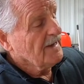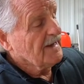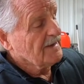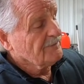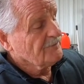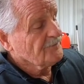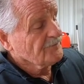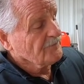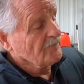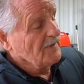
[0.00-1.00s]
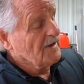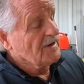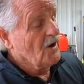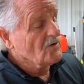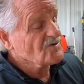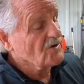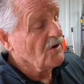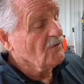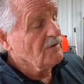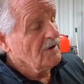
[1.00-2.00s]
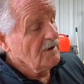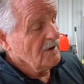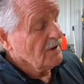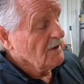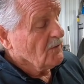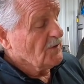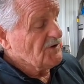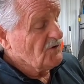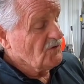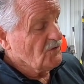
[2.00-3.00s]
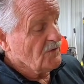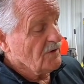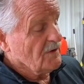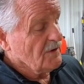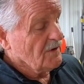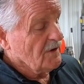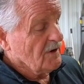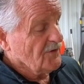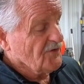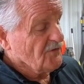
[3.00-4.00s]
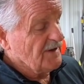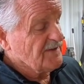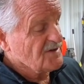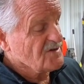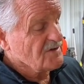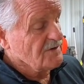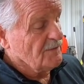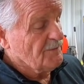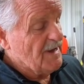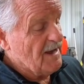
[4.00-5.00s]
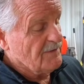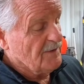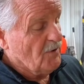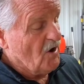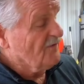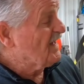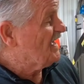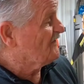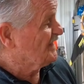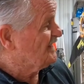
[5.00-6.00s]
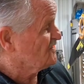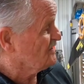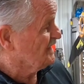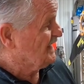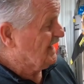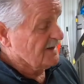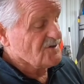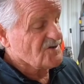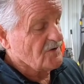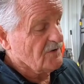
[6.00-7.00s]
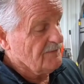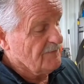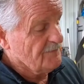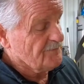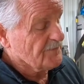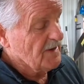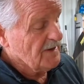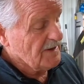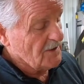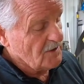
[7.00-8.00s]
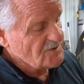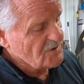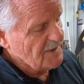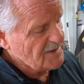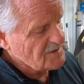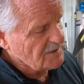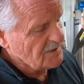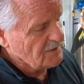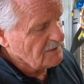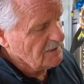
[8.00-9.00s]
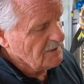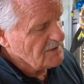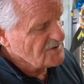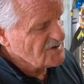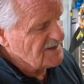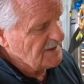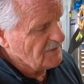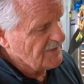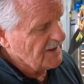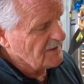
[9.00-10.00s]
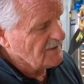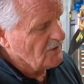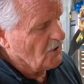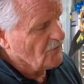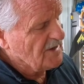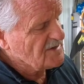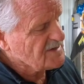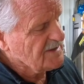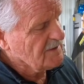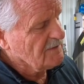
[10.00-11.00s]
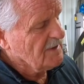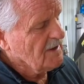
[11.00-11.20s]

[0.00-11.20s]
And also, when you thread the ball valve into the canister, it also has a little seal there, a little O-ring seal.